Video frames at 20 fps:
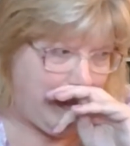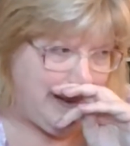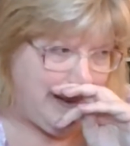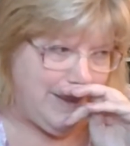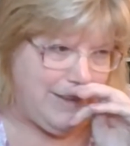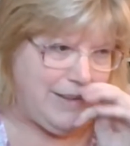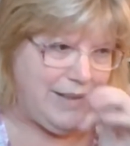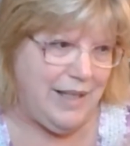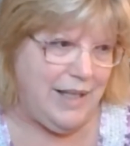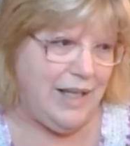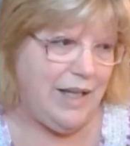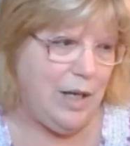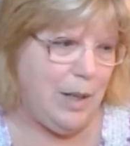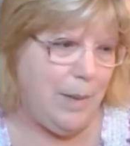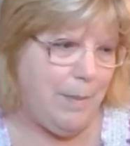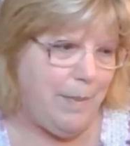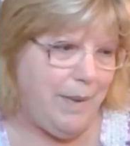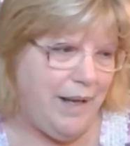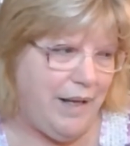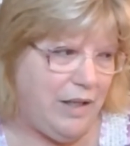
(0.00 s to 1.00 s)
the
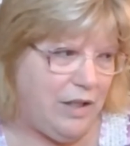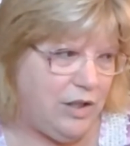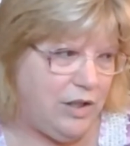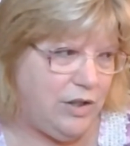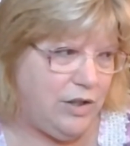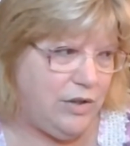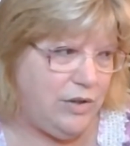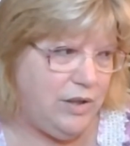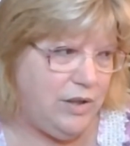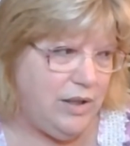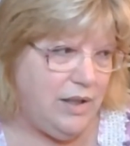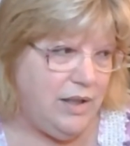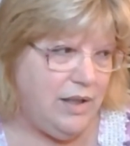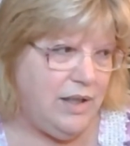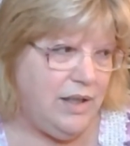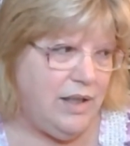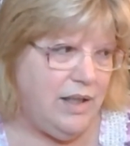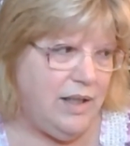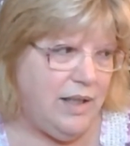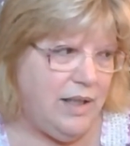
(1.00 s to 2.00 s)
teacup and glued.
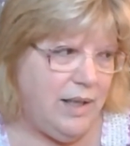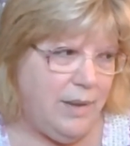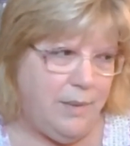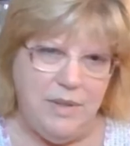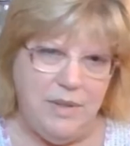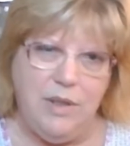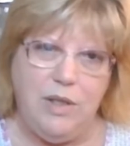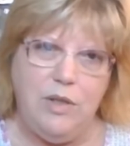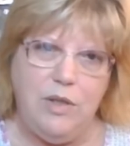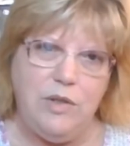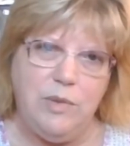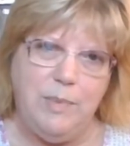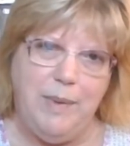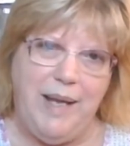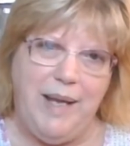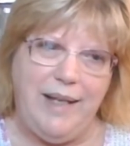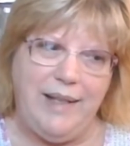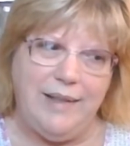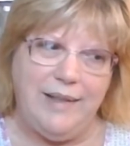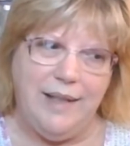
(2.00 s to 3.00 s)
It was a huge
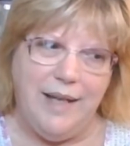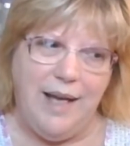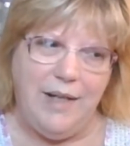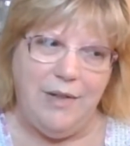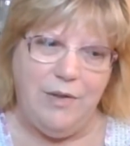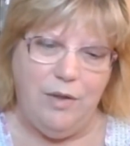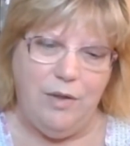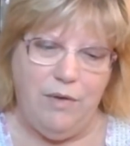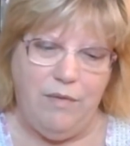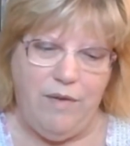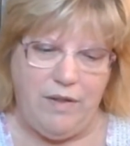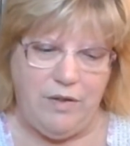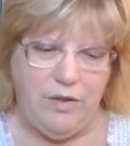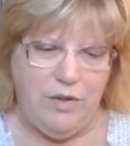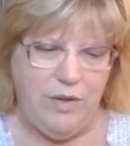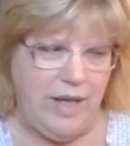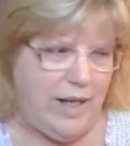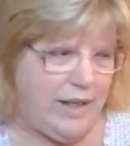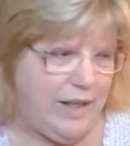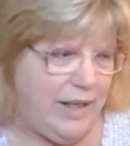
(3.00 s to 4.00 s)
pain. I don't know if I'll do
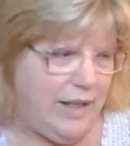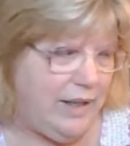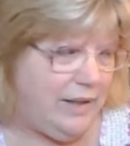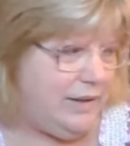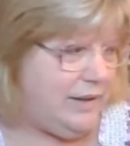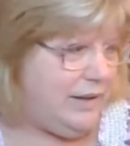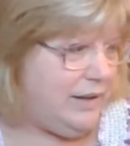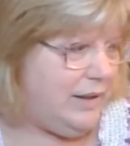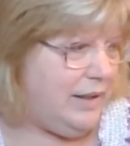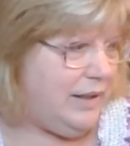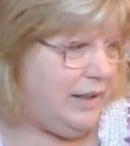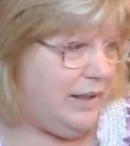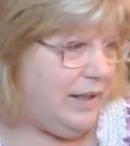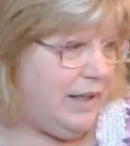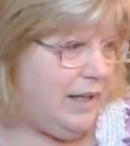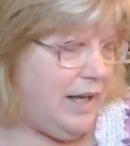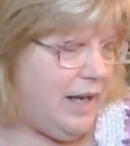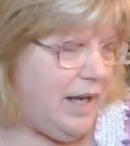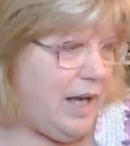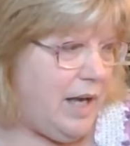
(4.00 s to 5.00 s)
that again.
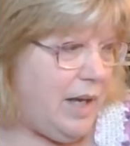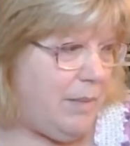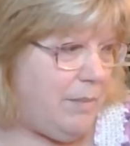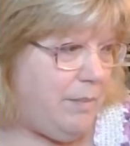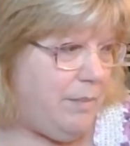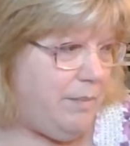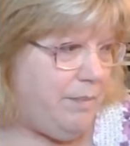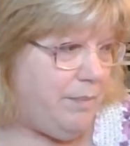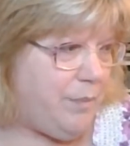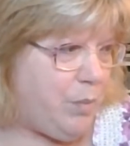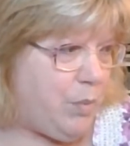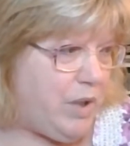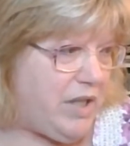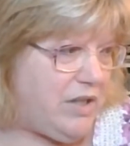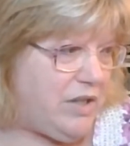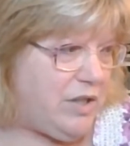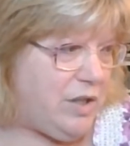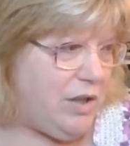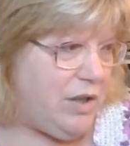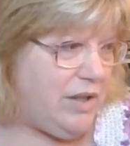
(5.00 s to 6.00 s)
When I
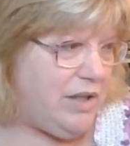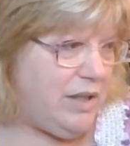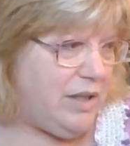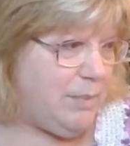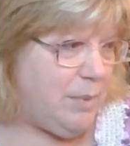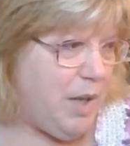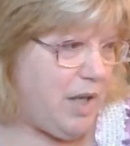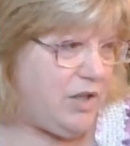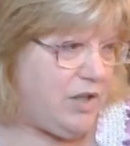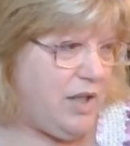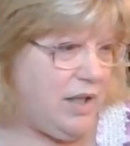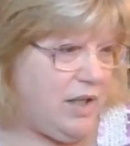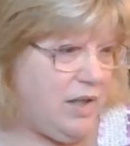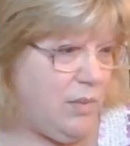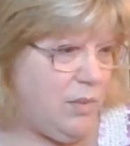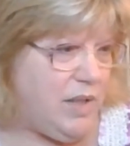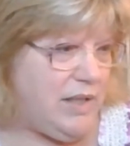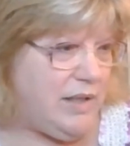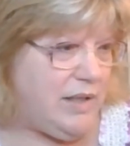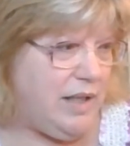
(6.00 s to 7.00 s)
started this project, the
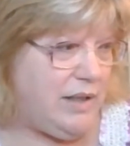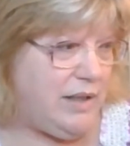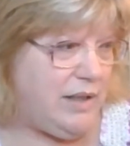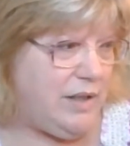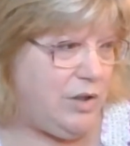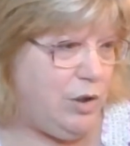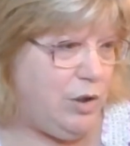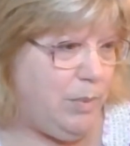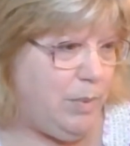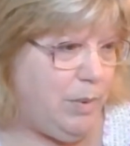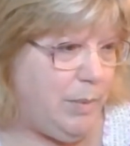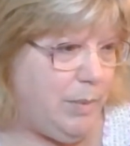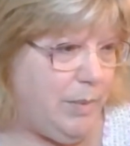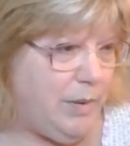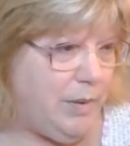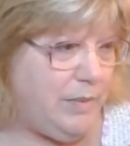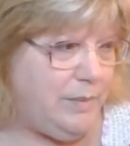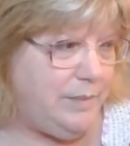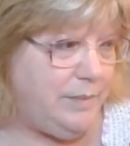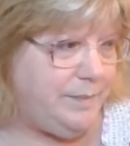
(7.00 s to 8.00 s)
reason I did 2
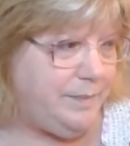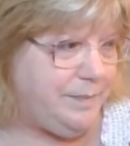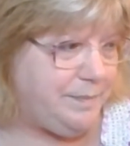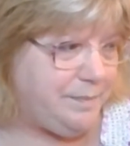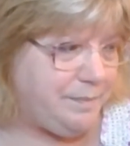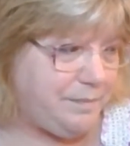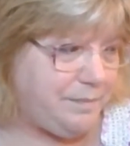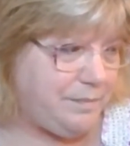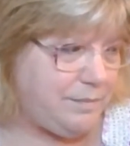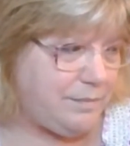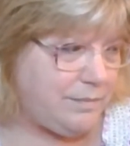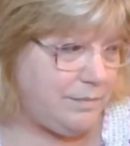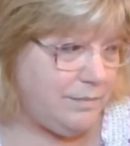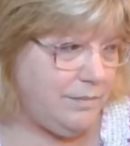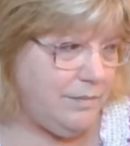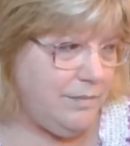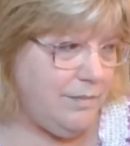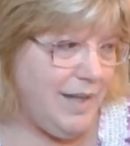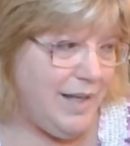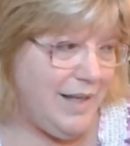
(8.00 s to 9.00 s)
purple
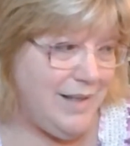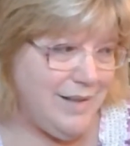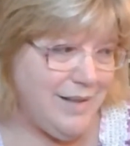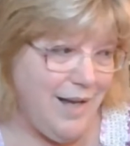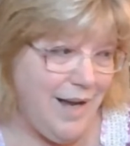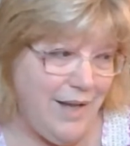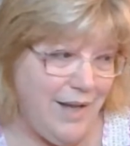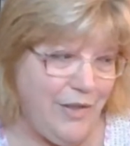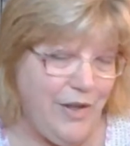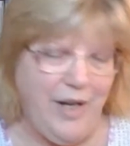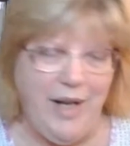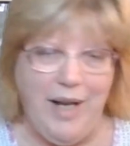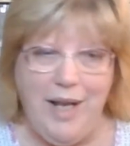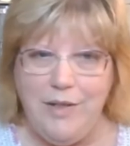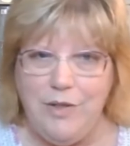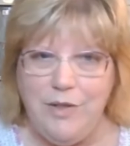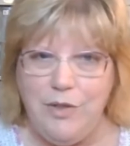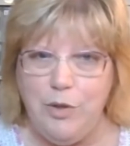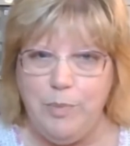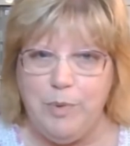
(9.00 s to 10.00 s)
is I thought I
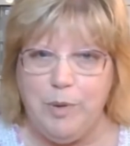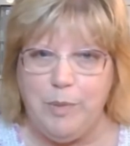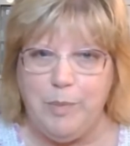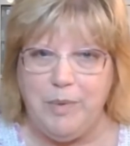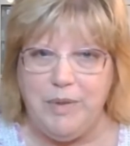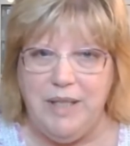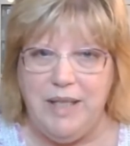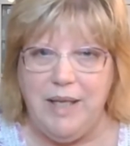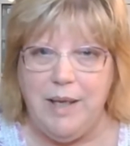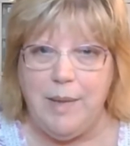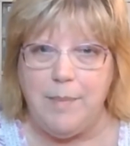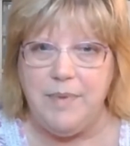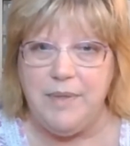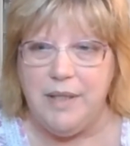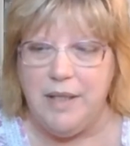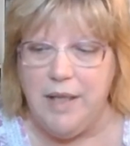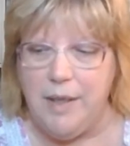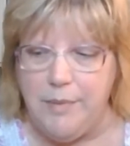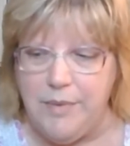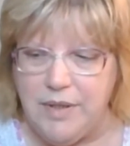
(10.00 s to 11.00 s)
had 2 purple teacups
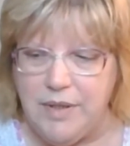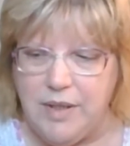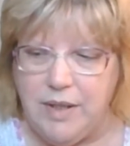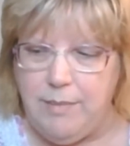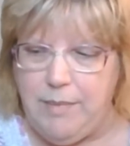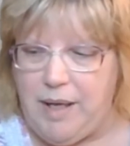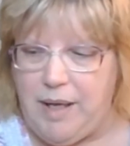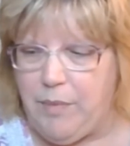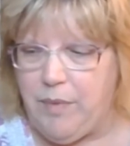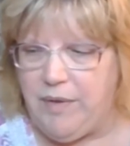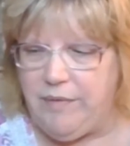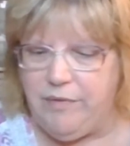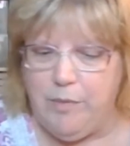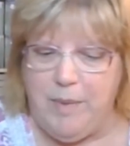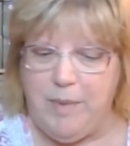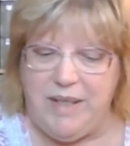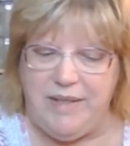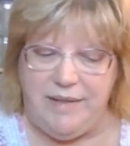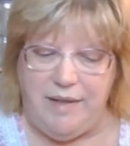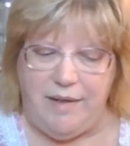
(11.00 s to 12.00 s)
and I was going to make one for
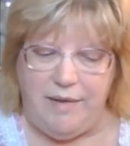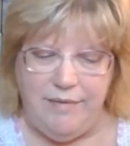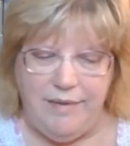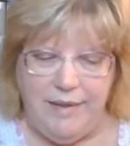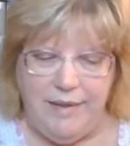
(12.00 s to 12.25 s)
myself.